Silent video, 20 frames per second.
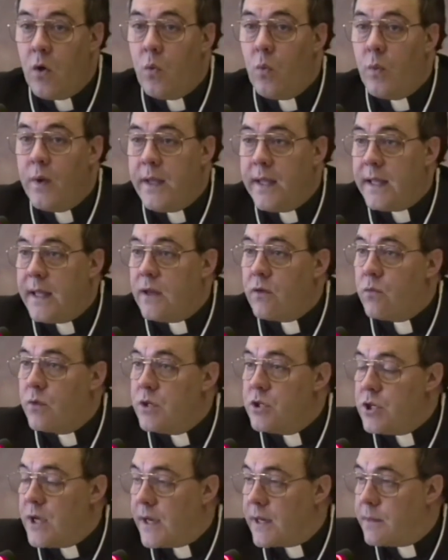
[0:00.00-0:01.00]
We can
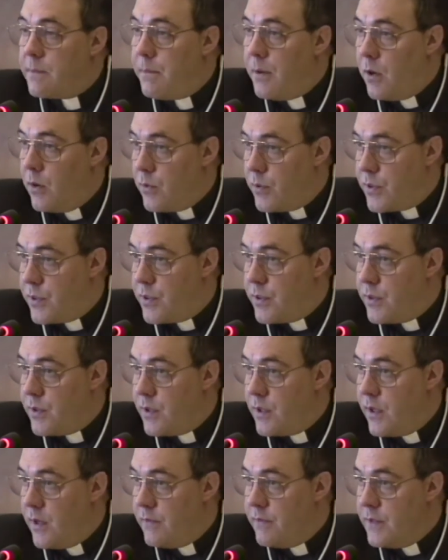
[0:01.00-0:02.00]
reject both
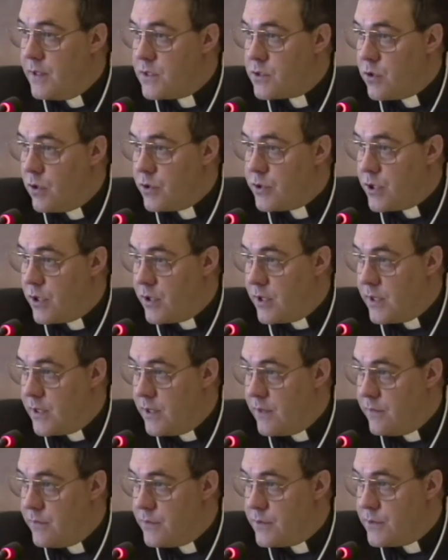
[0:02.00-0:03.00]
of these
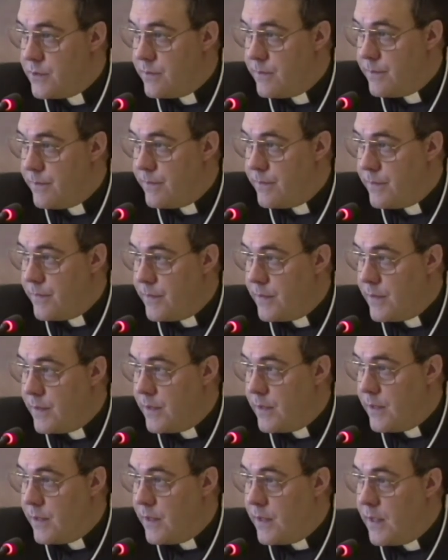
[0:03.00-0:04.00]
alternatives
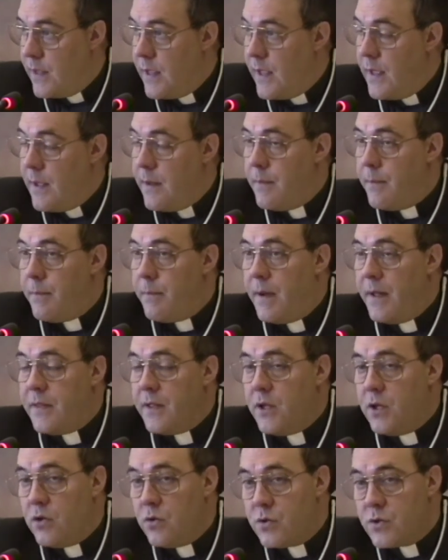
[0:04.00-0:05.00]
by
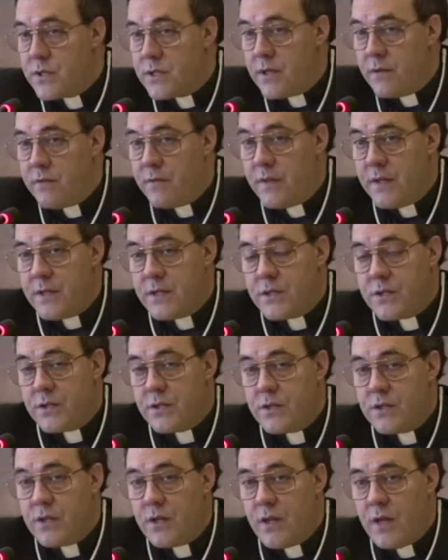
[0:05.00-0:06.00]
the use of
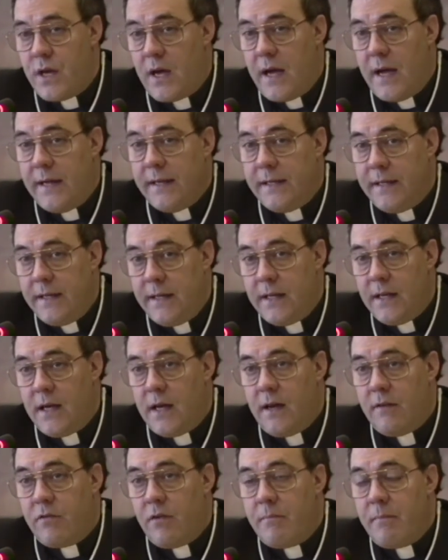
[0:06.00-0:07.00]
this idea
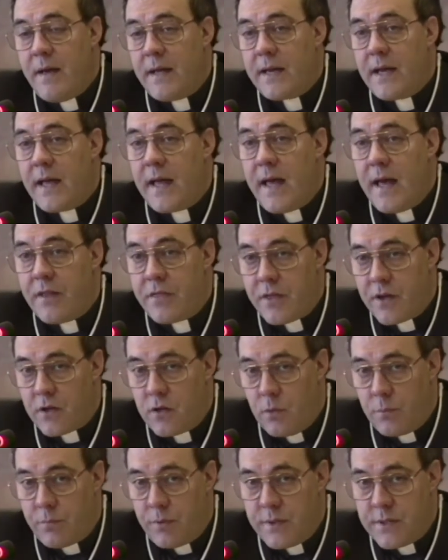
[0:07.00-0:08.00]
of a
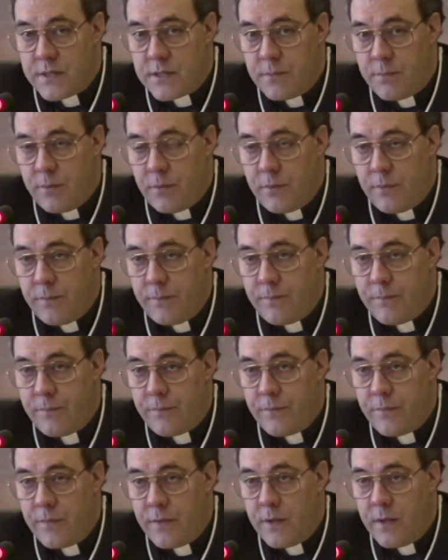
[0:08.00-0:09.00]
meta-ethical principle.
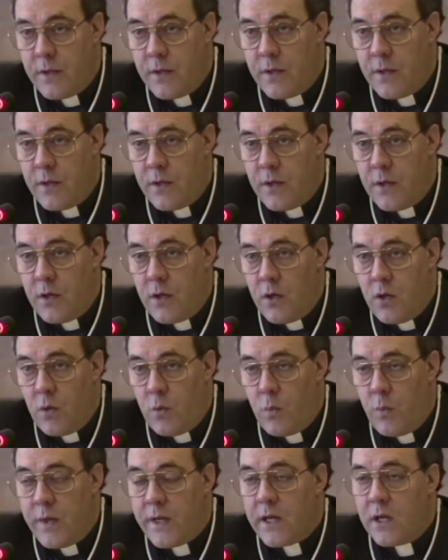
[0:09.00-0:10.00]

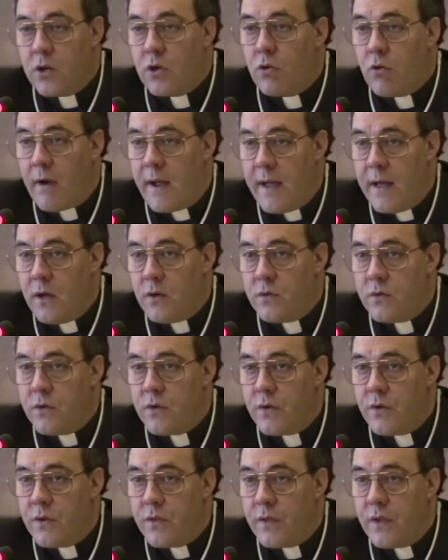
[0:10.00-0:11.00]
We can
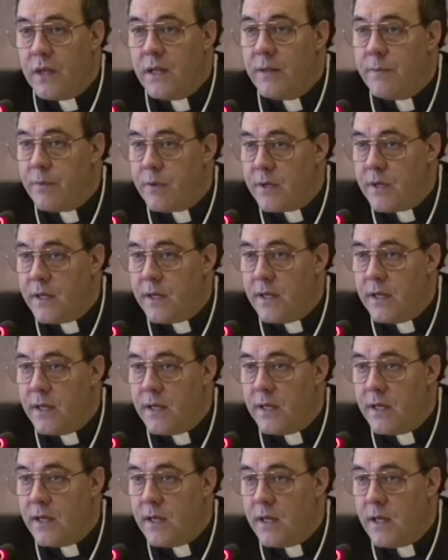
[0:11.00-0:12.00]
ground the
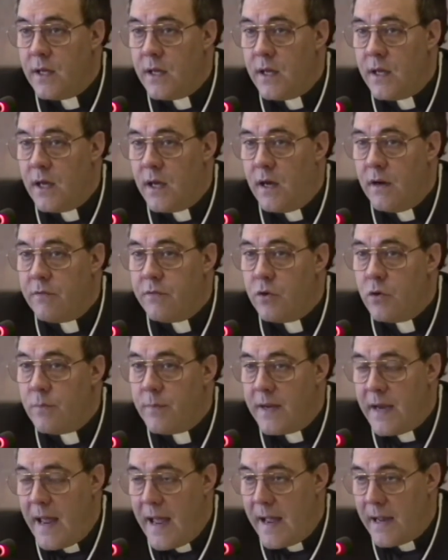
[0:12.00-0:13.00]
liberty of
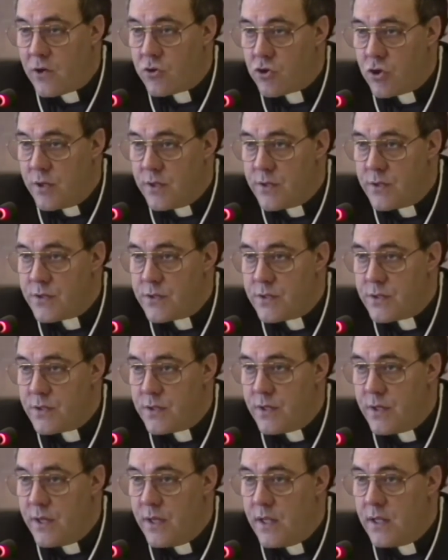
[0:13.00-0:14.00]
human
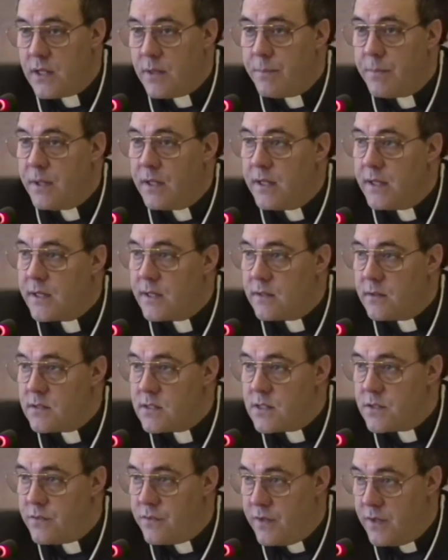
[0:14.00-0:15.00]
actions in the political
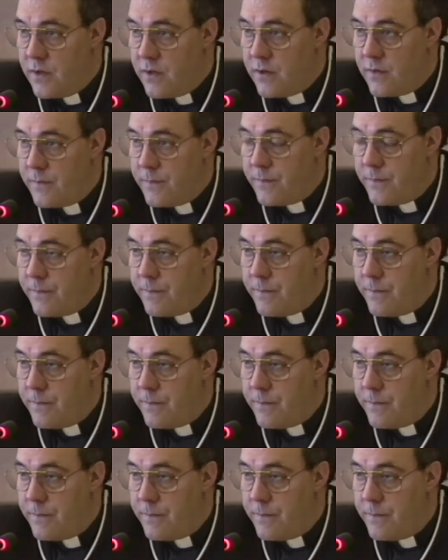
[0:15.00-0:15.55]
sphere